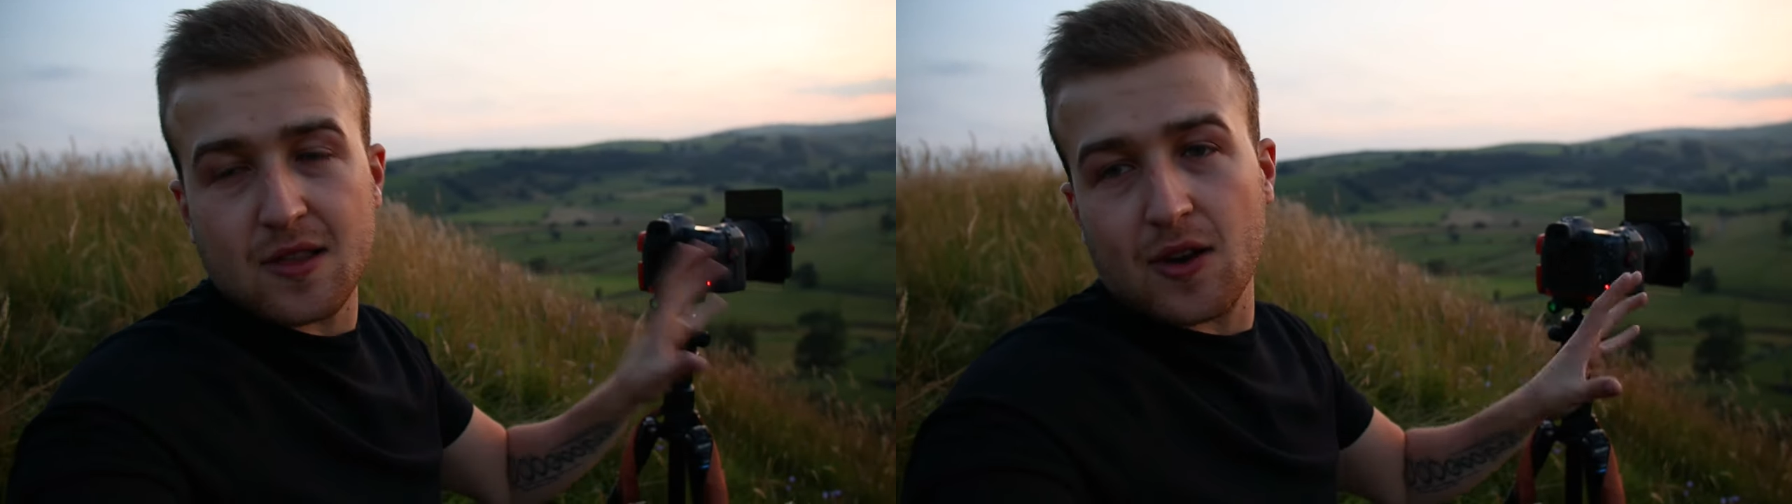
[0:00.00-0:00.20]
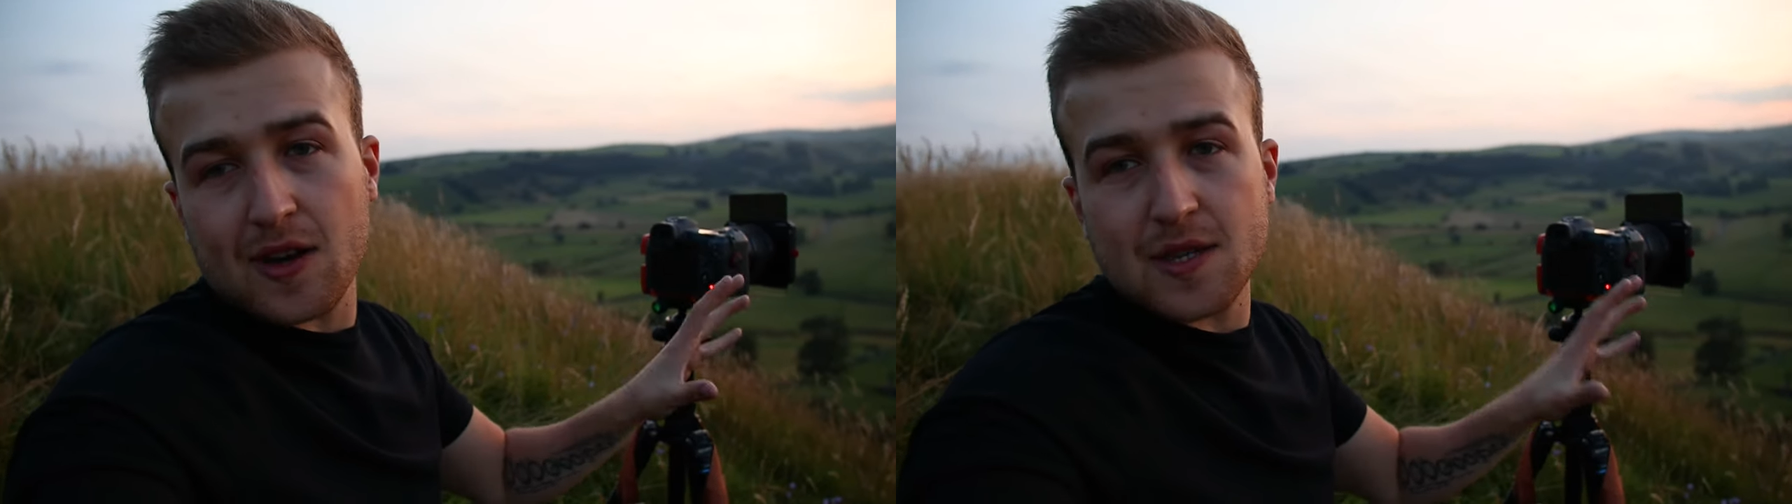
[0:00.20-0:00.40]

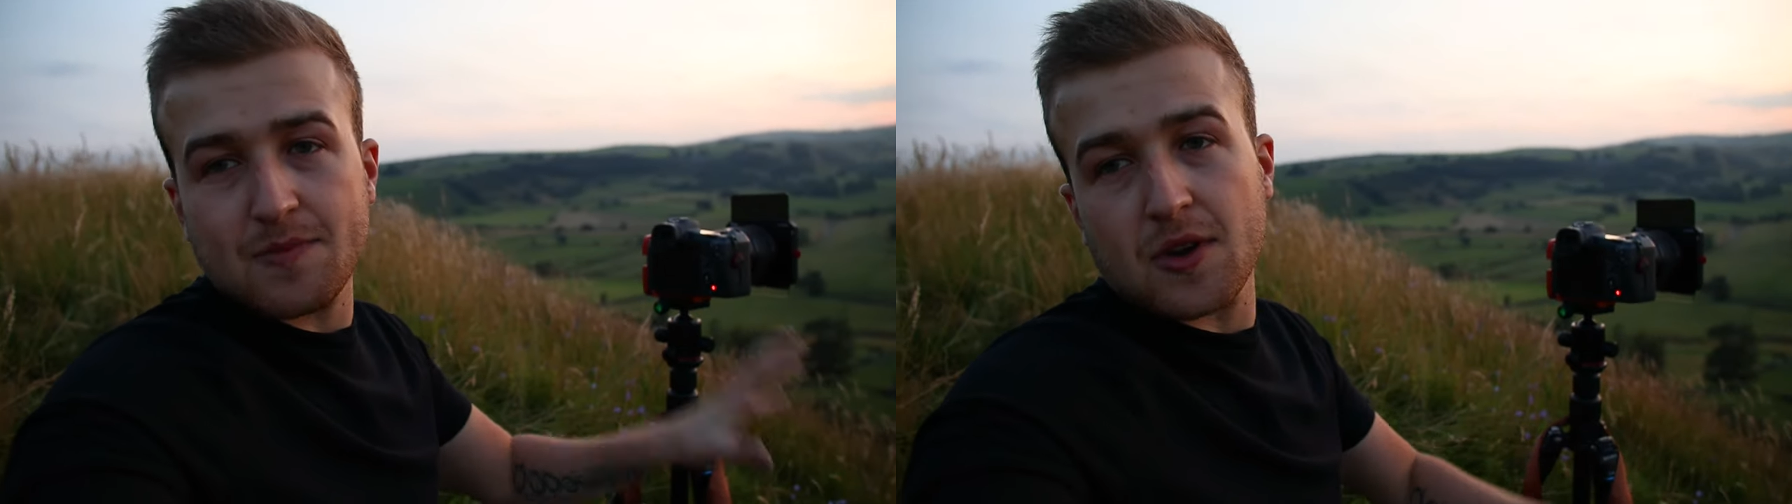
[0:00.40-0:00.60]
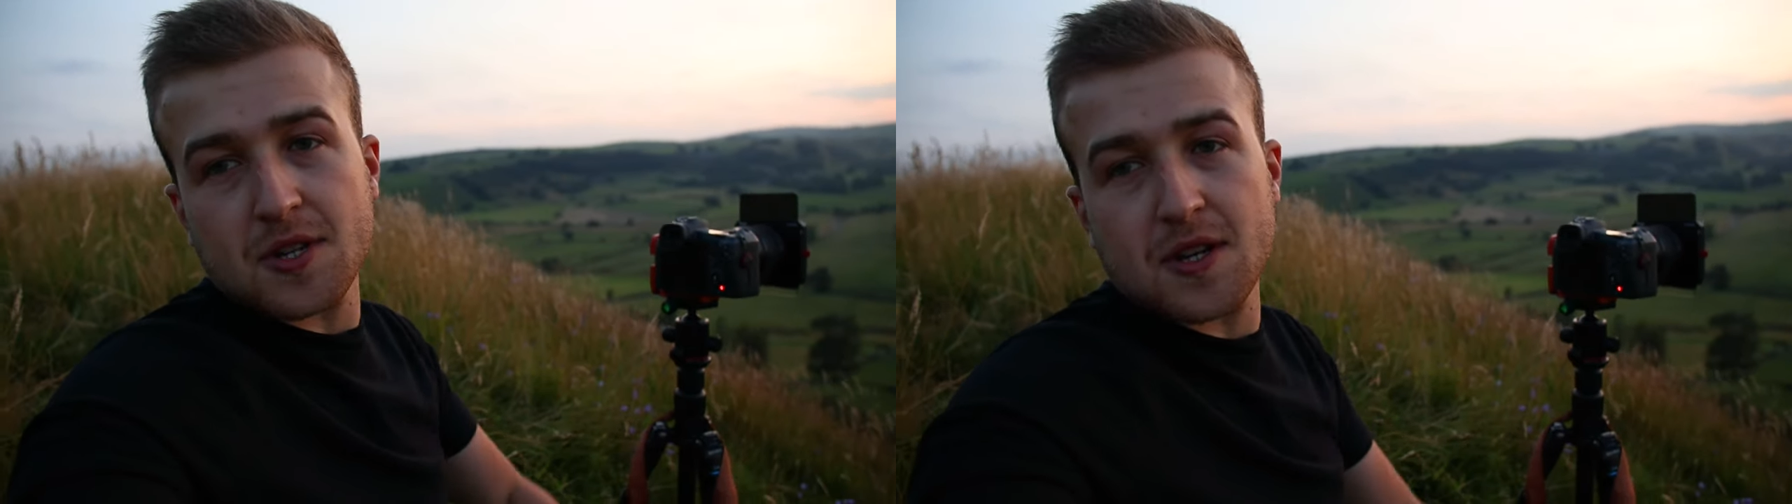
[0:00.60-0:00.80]
long
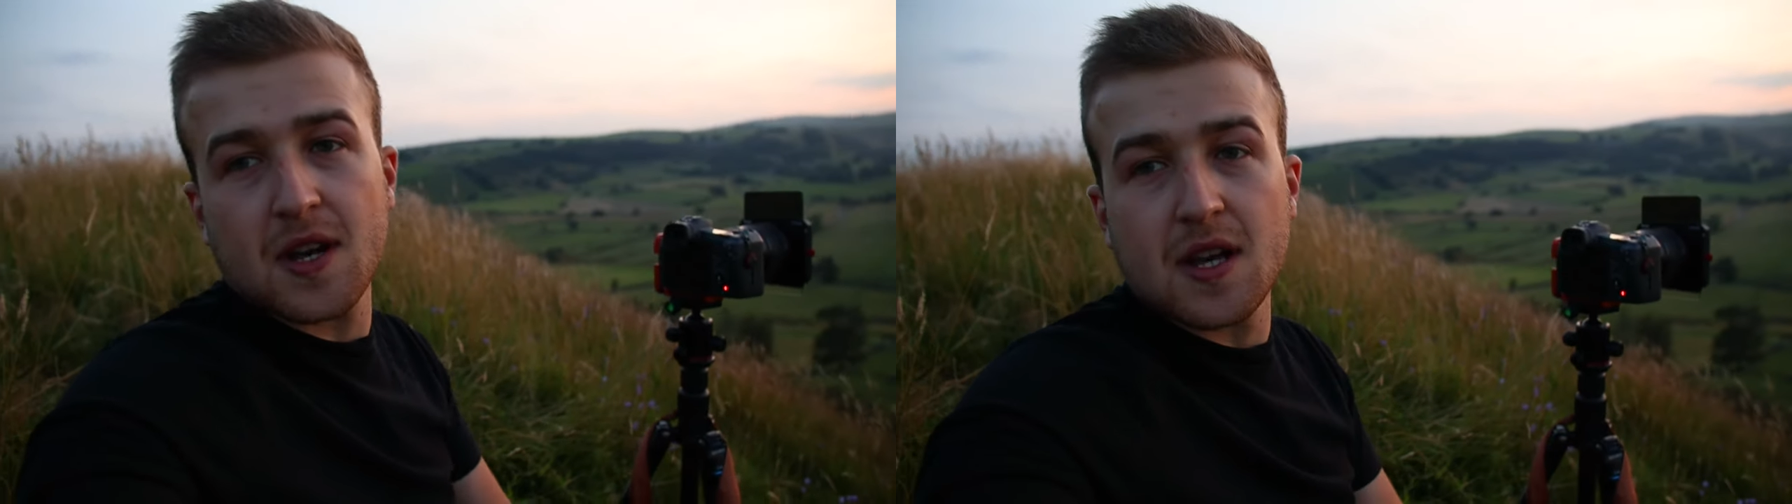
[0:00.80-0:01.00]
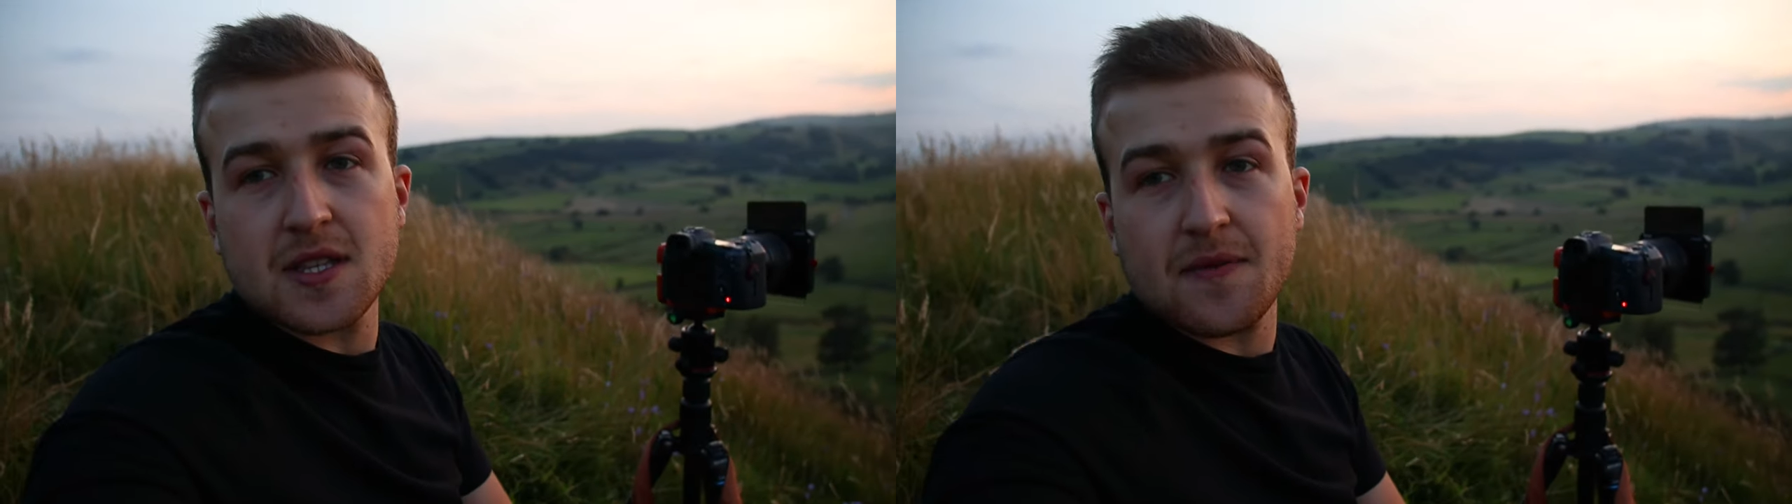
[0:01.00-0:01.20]
exposure
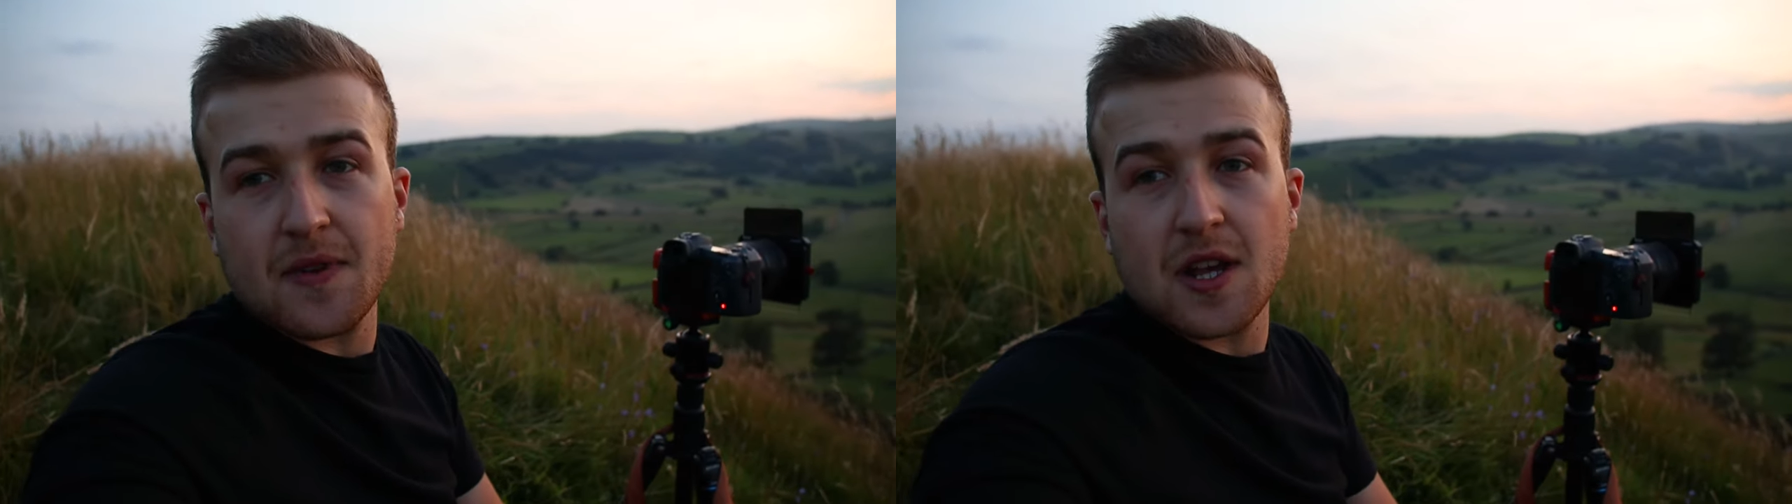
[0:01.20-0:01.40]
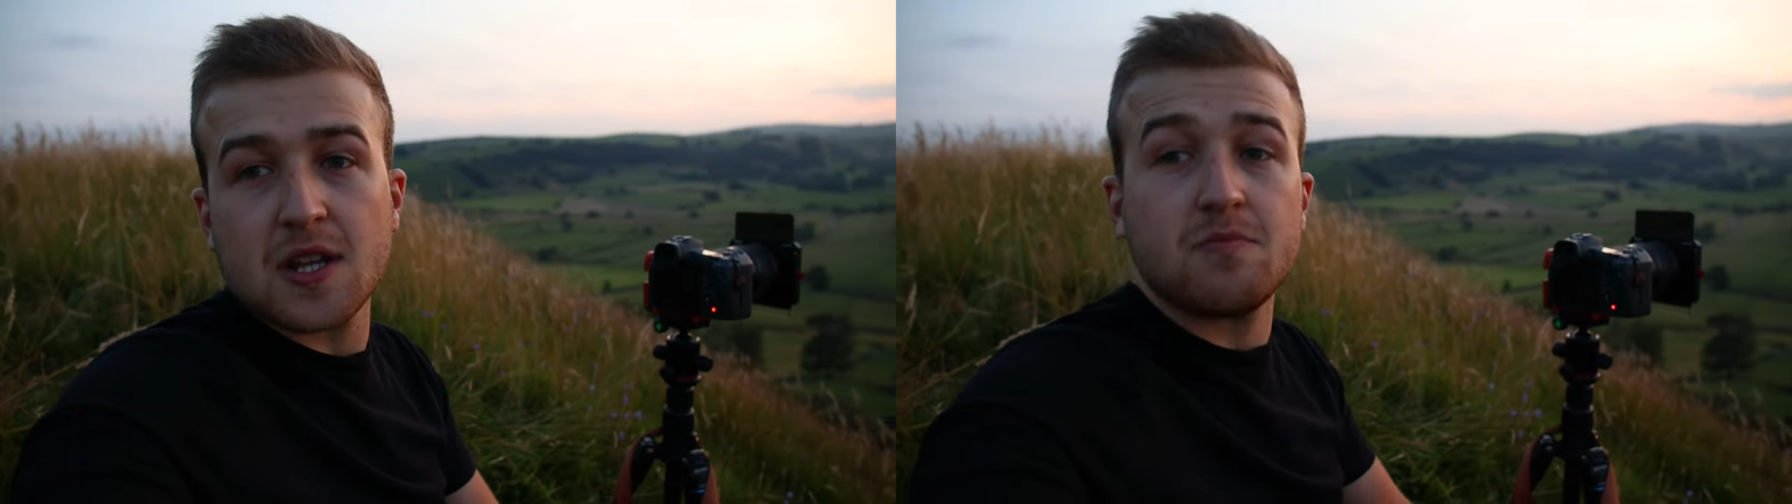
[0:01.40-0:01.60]
to
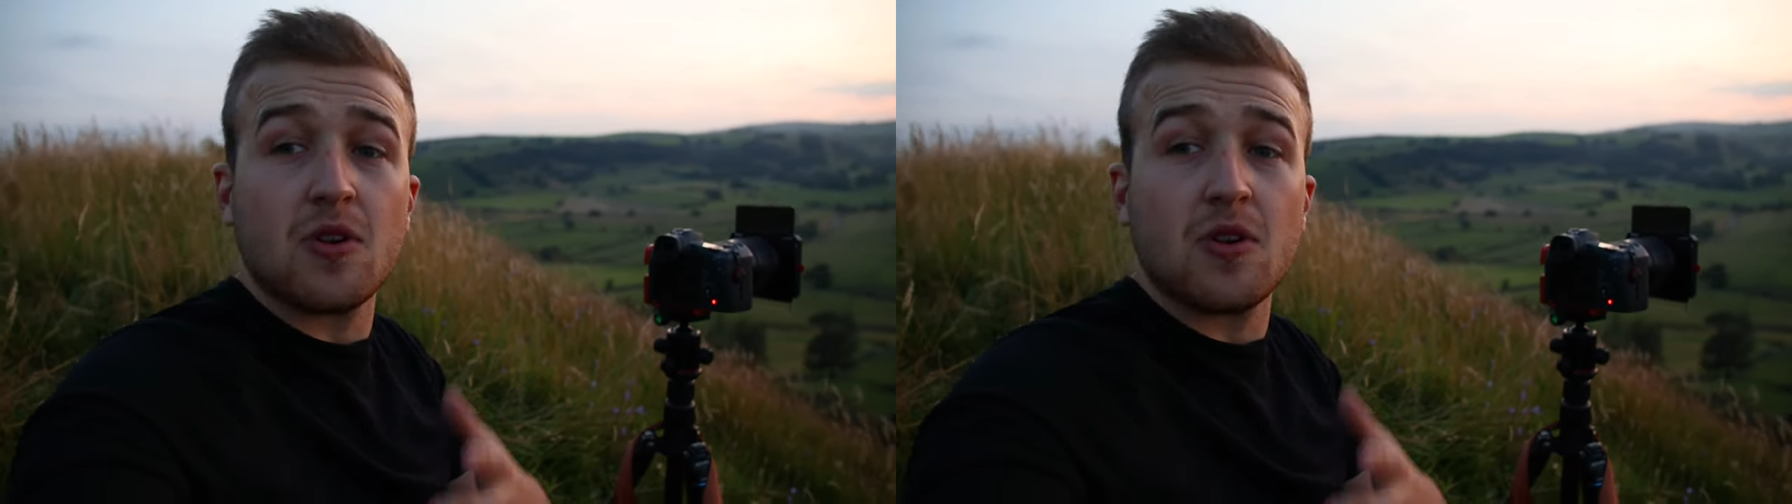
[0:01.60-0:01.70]
finish,